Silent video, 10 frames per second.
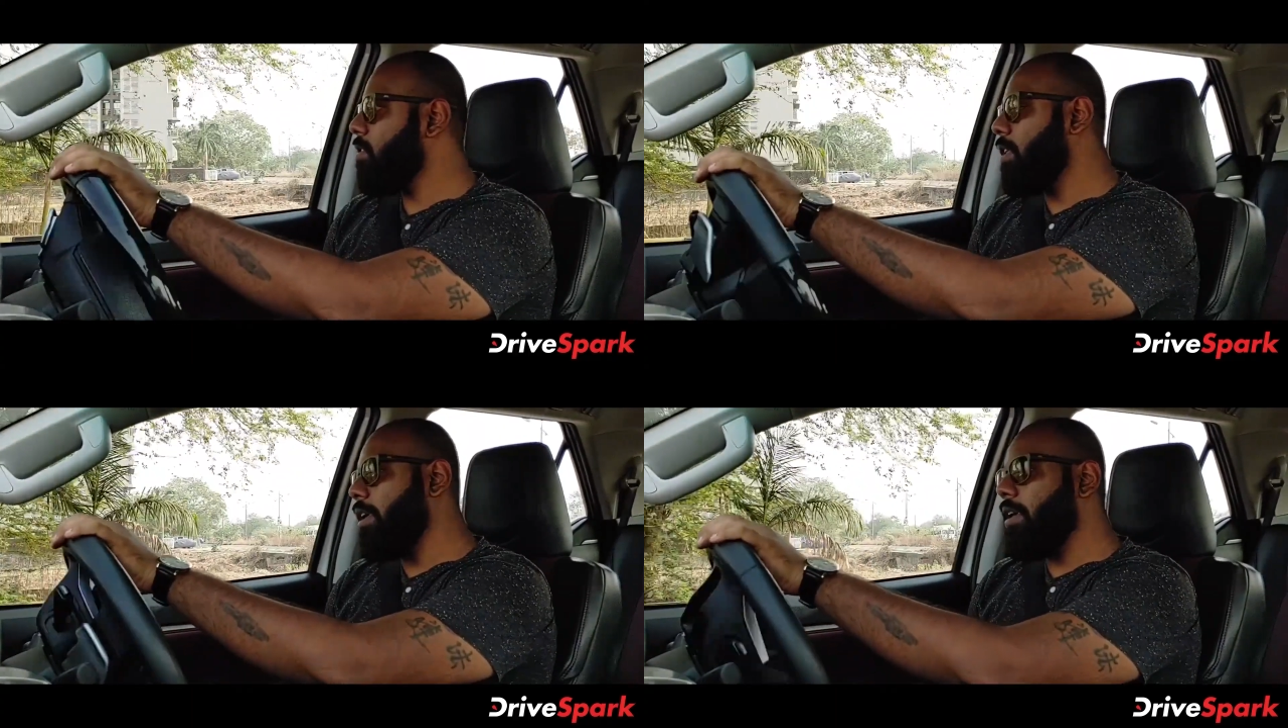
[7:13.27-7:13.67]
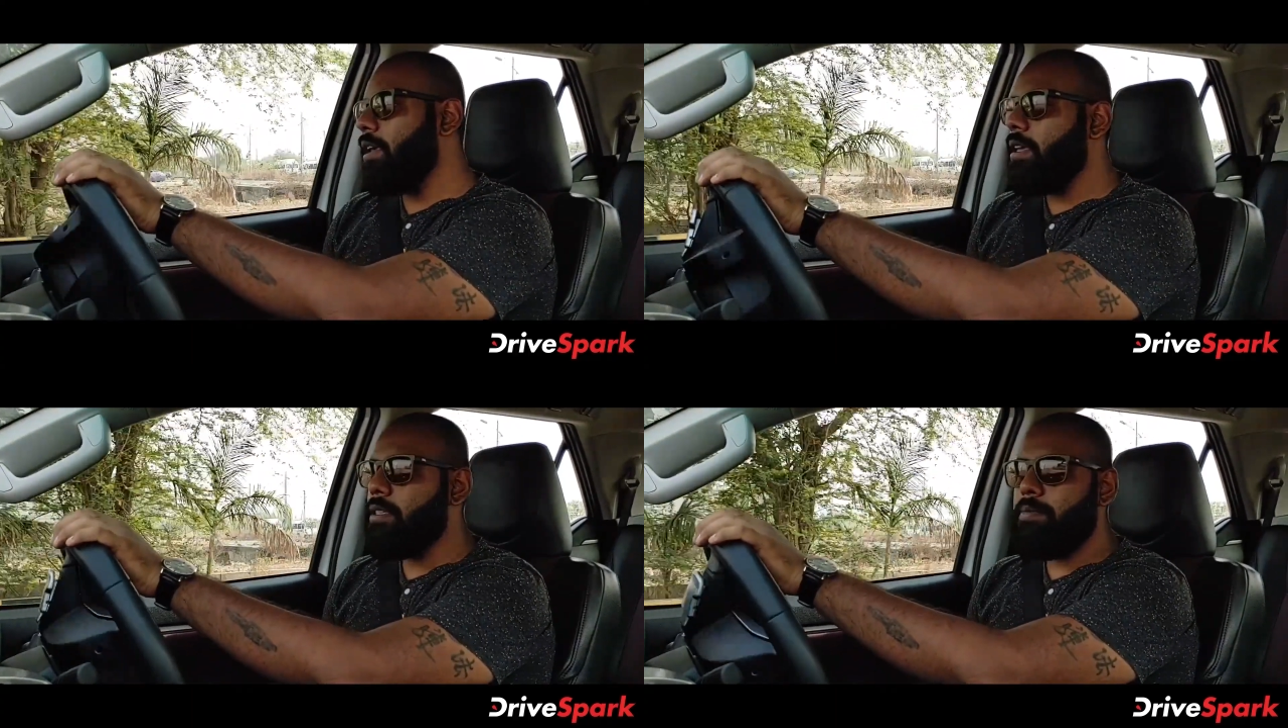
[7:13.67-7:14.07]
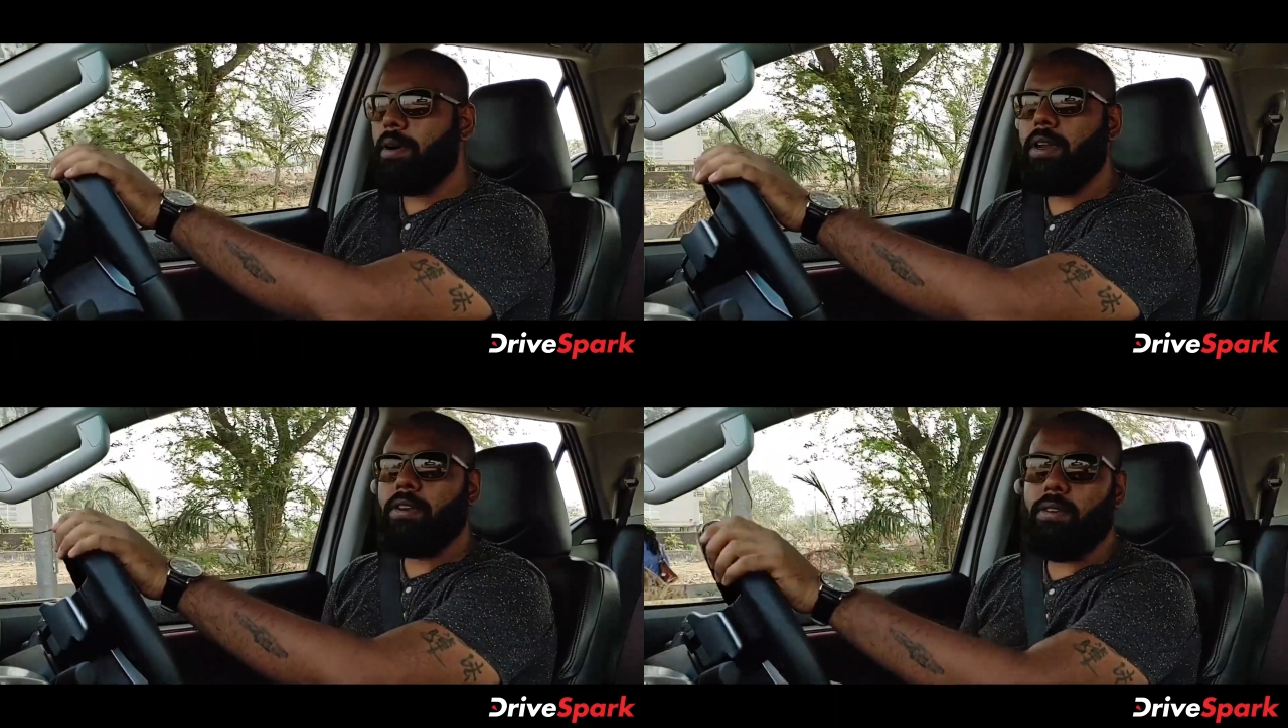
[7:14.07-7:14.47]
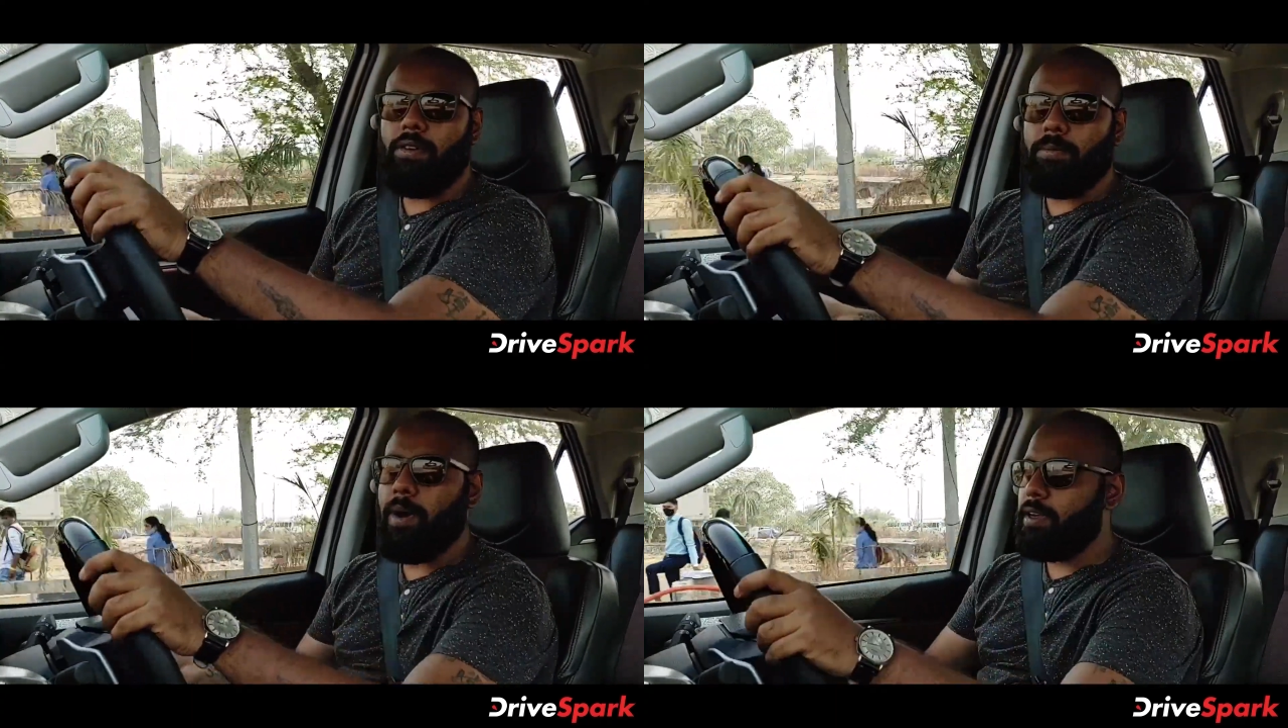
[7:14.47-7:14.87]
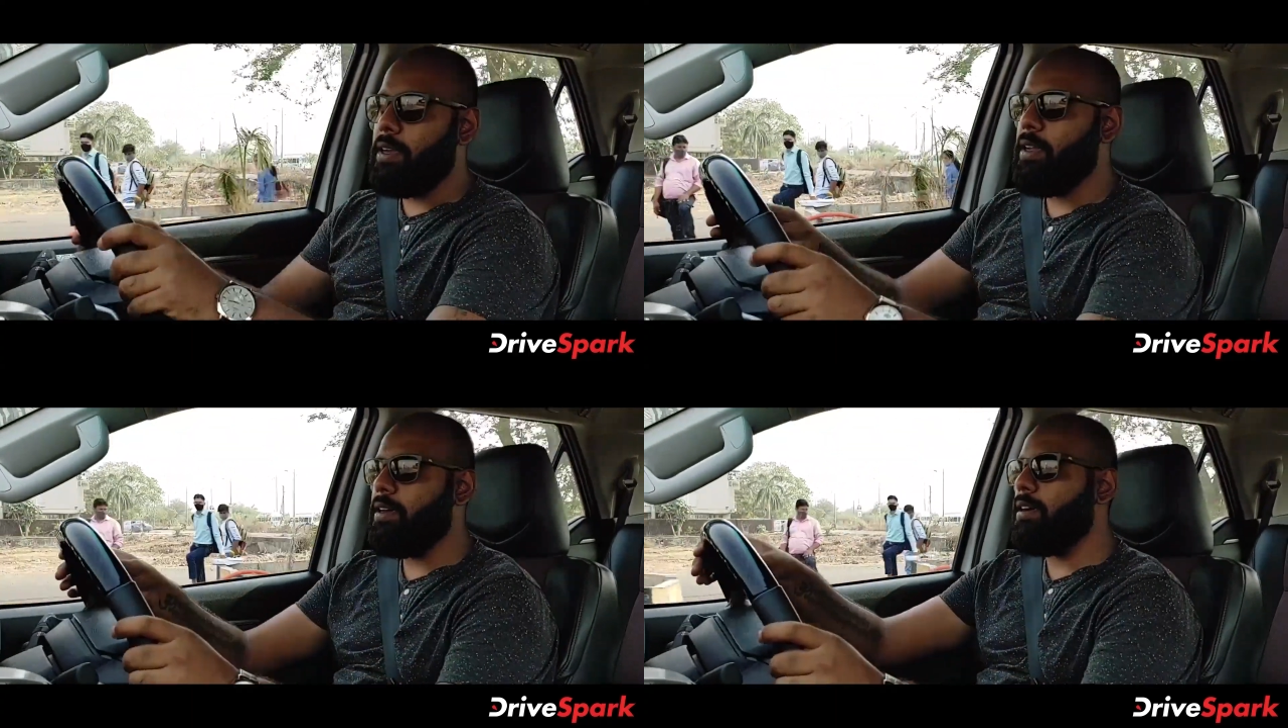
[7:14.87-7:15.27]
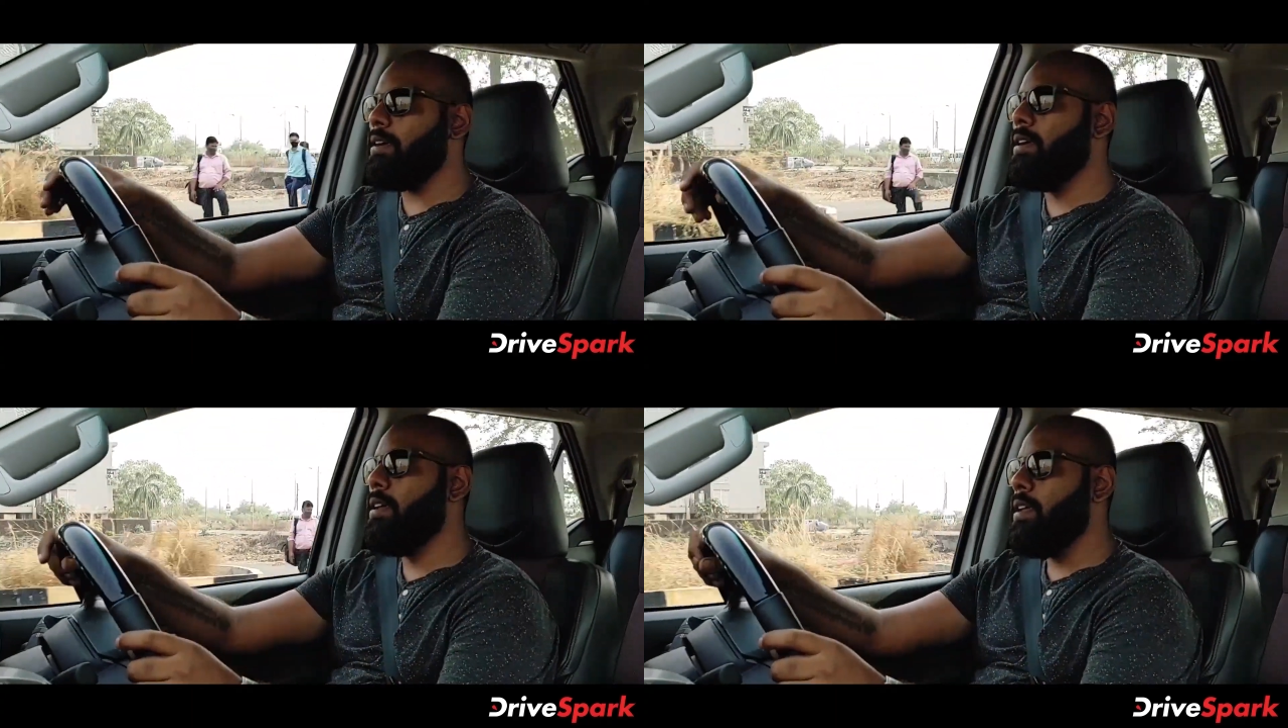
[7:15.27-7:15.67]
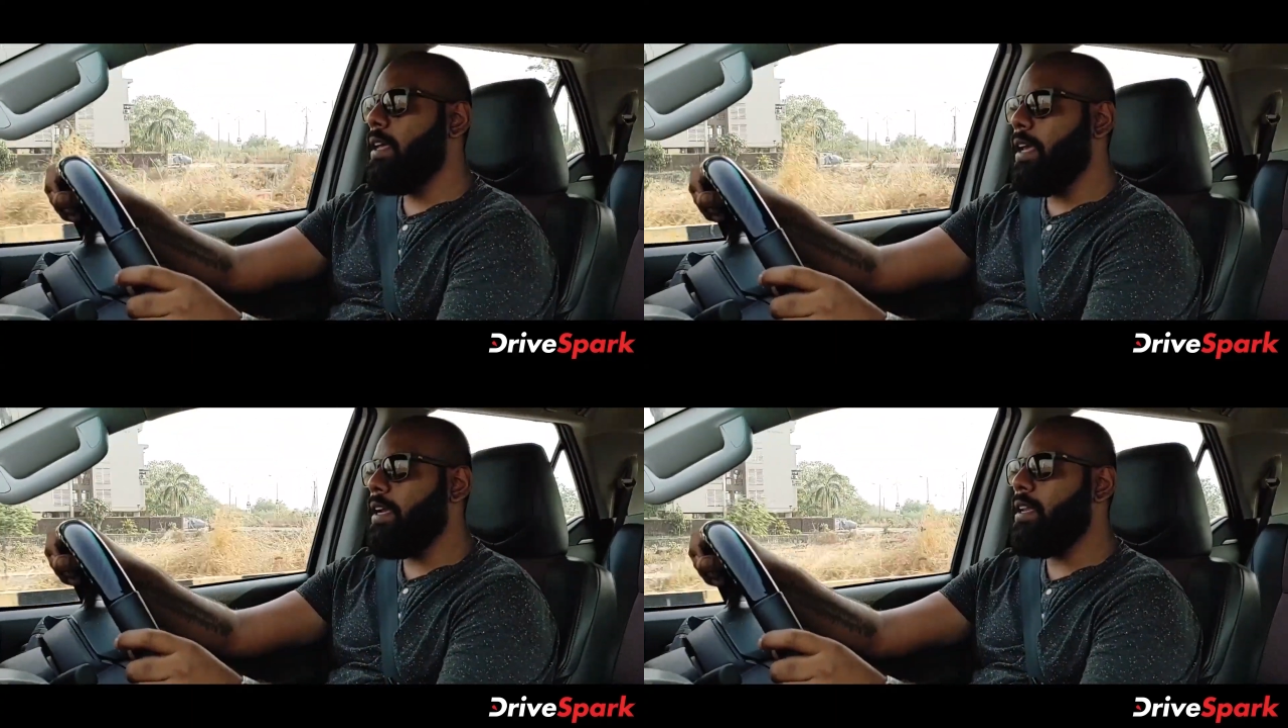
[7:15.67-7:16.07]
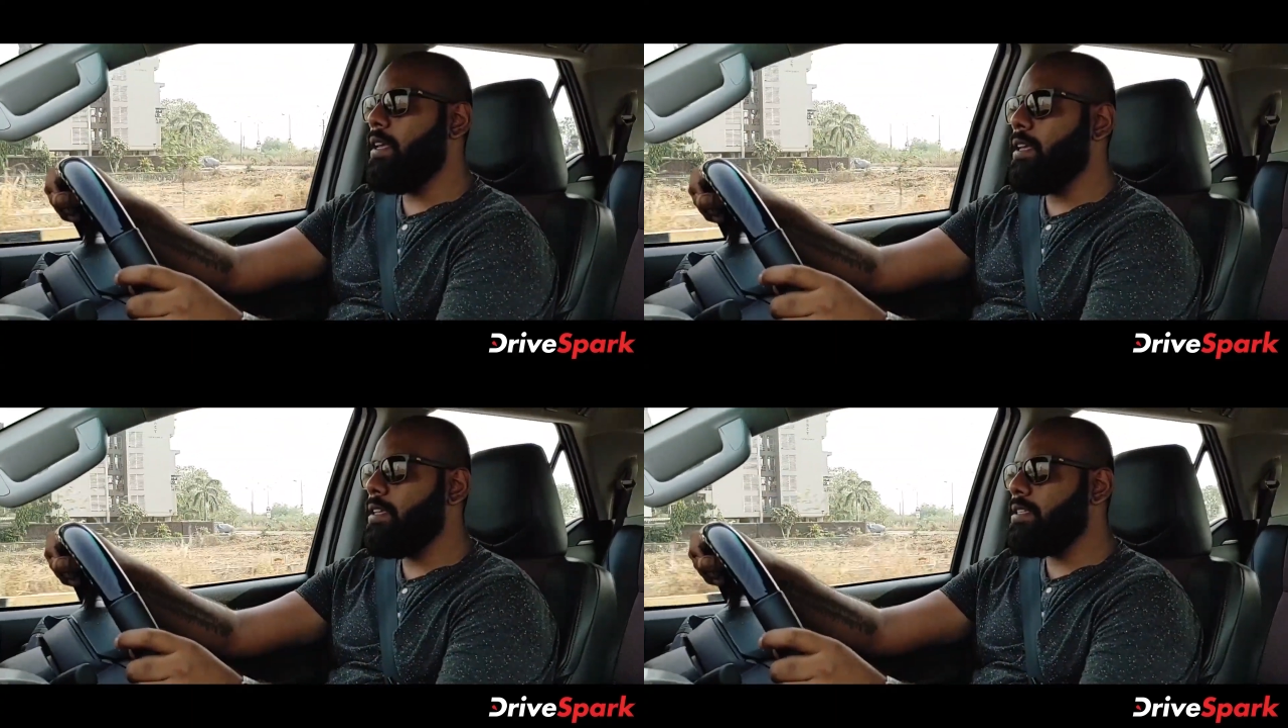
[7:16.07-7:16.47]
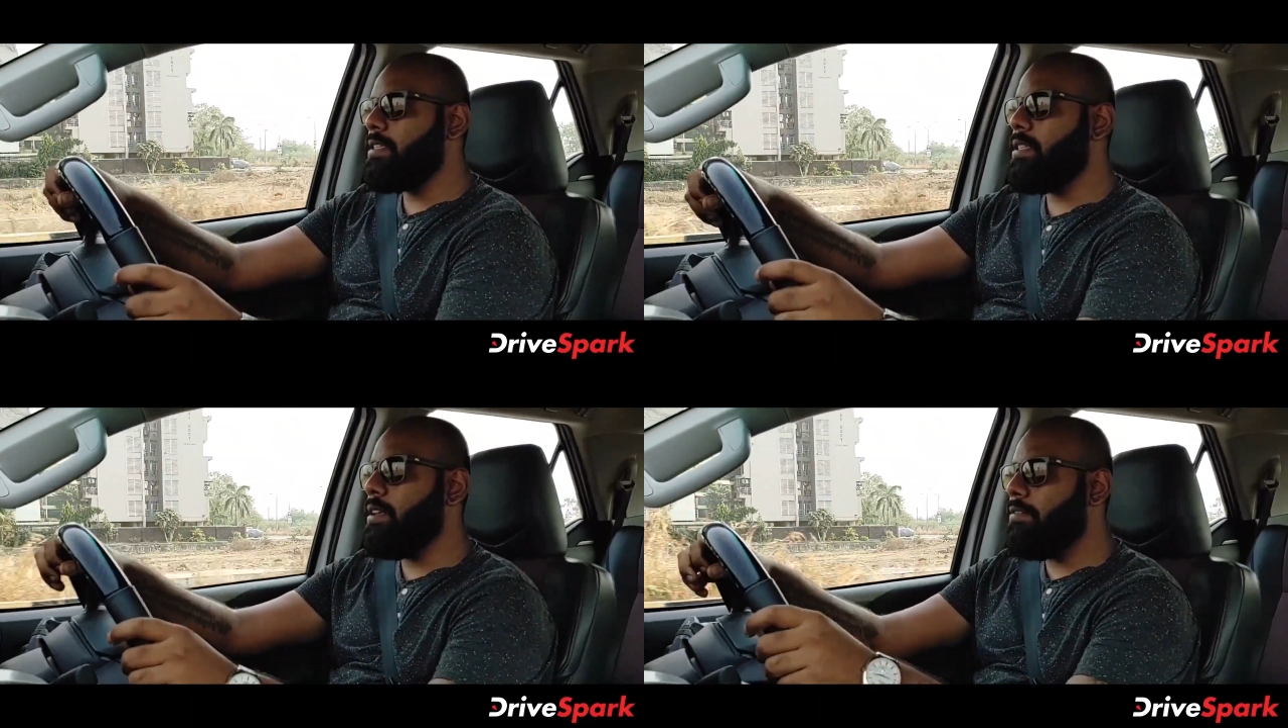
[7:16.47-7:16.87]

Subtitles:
there is body roll, but it is